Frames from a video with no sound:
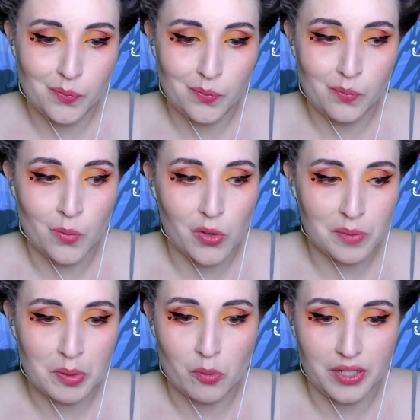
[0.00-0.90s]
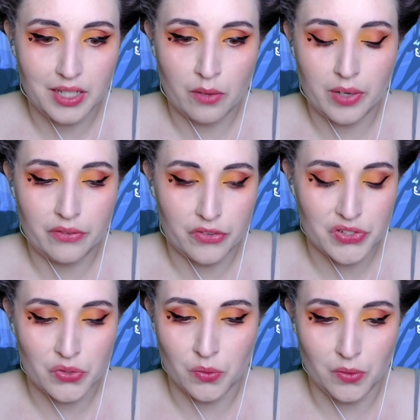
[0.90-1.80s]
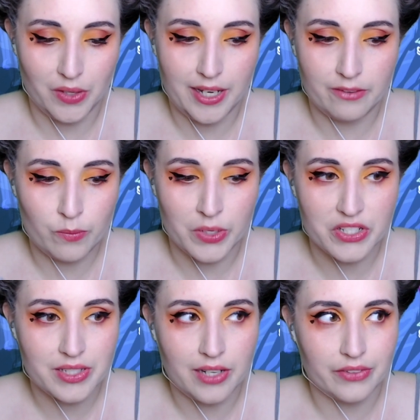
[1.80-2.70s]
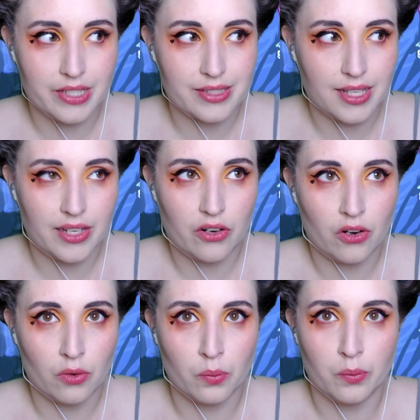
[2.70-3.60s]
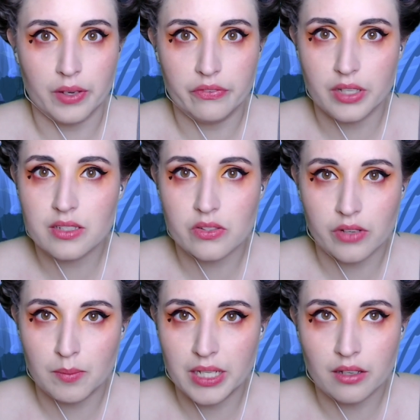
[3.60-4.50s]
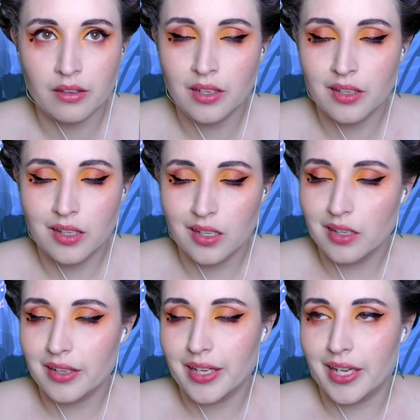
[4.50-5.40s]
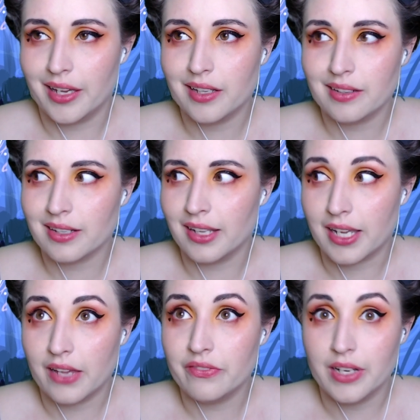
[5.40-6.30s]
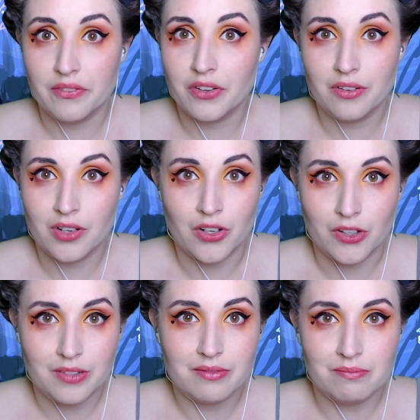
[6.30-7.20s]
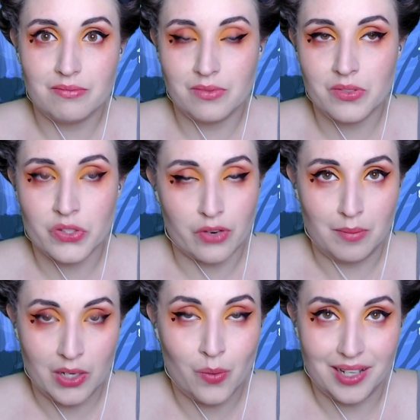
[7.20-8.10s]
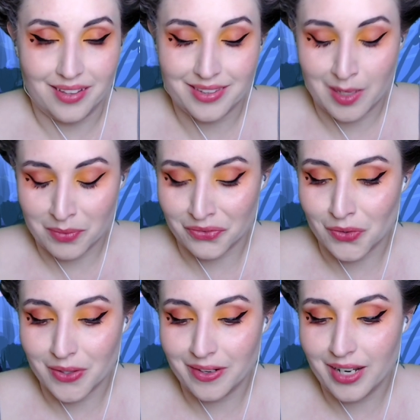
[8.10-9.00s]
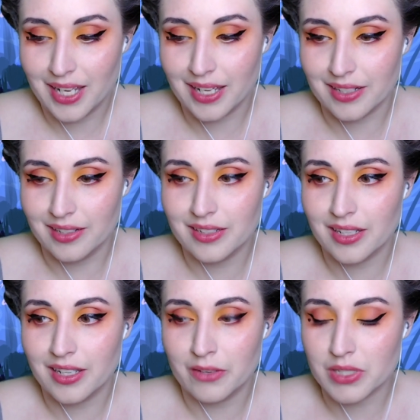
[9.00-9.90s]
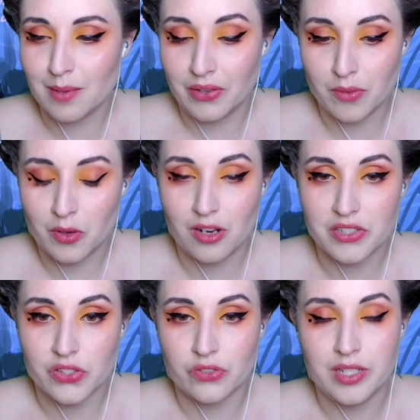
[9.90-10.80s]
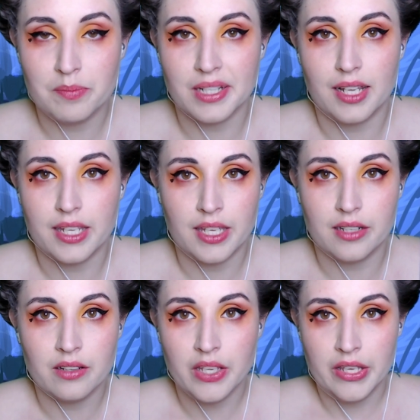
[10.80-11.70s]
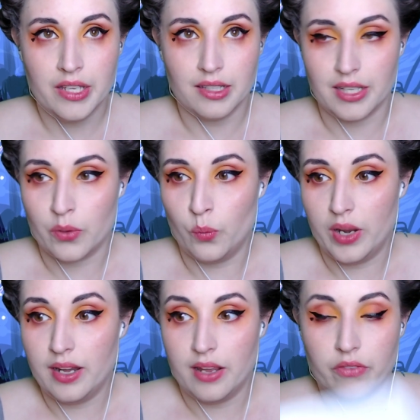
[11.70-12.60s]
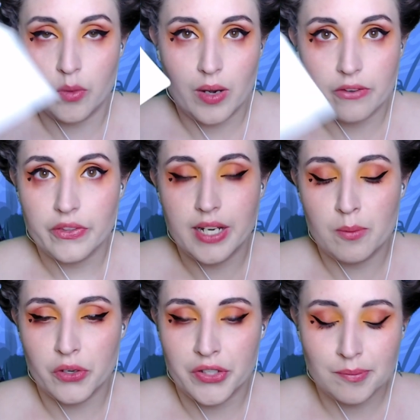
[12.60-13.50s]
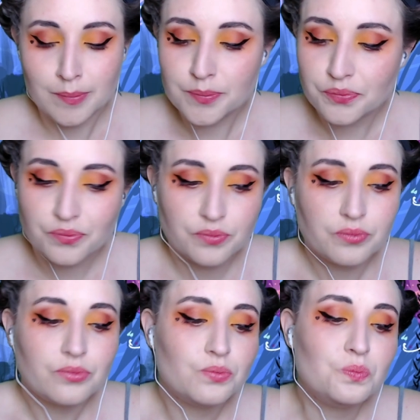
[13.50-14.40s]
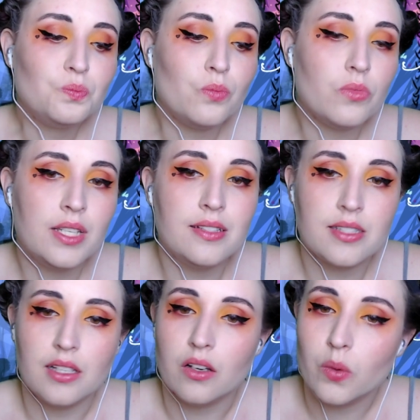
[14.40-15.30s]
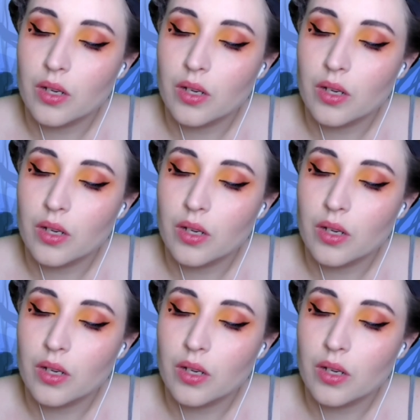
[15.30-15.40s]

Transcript: woke up one morning to get ready for school, and we just hear this like horrific screaming. And like I've never heard screaming quite like that before. And it was coming from across the street, but like it like went everywhere in the neighborhood. And so